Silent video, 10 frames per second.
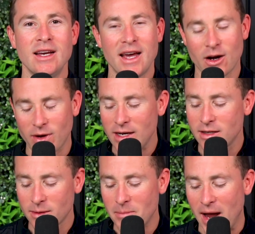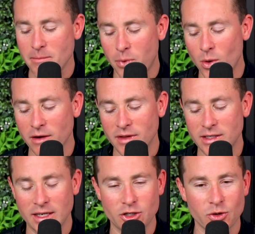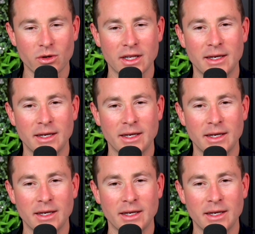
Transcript: And I'll get to the main point of this here shortly.